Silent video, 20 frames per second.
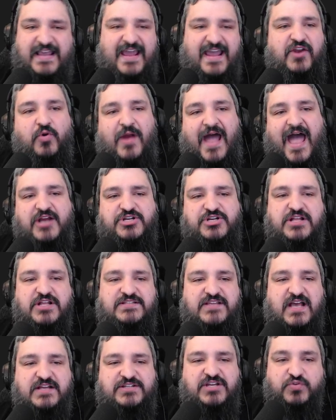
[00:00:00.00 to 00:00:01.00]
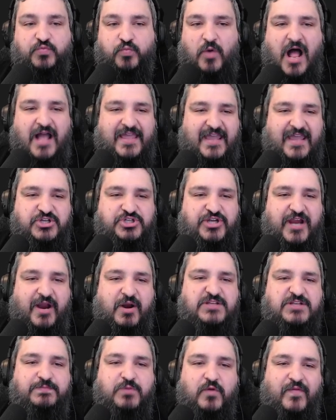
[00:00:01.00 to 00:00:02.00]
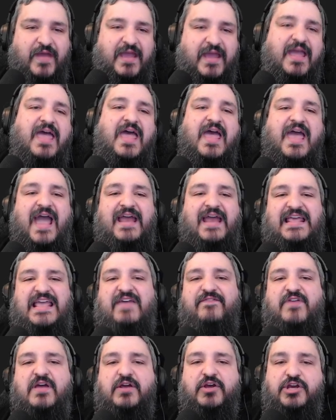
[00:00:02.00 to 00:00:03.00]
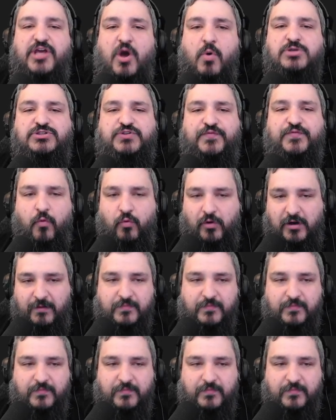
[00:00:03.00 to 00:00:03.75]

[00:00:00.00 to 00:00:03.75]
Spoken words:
interactions such as rocking chairs moving, and even ghost form.